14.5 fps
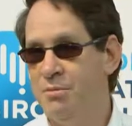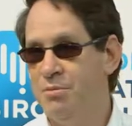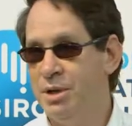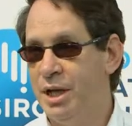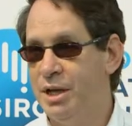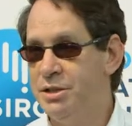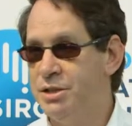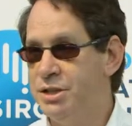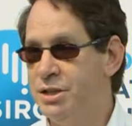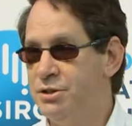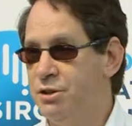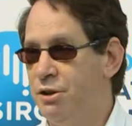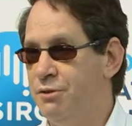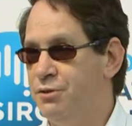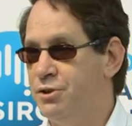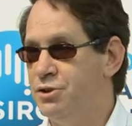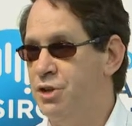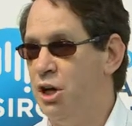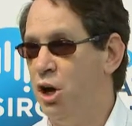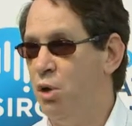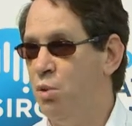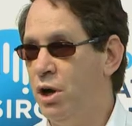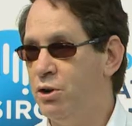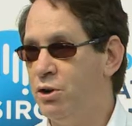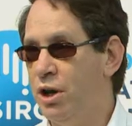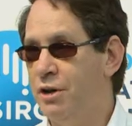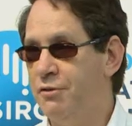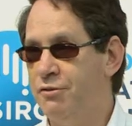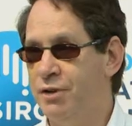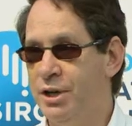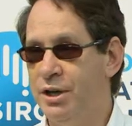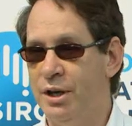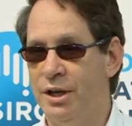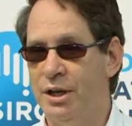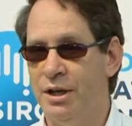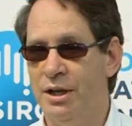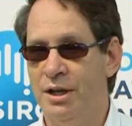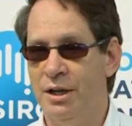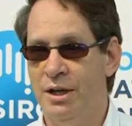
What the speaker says: But Agersens offers a wildlife-friendly